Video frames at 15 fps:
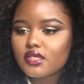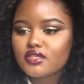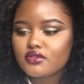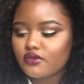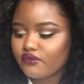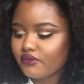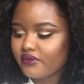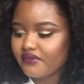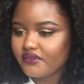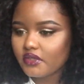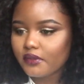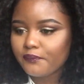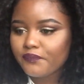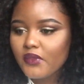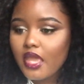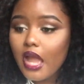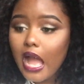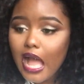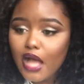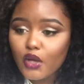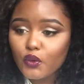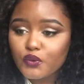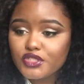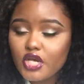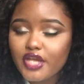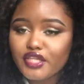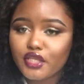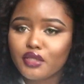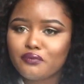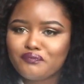It's not forever. How old are
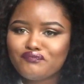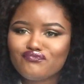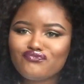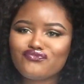you?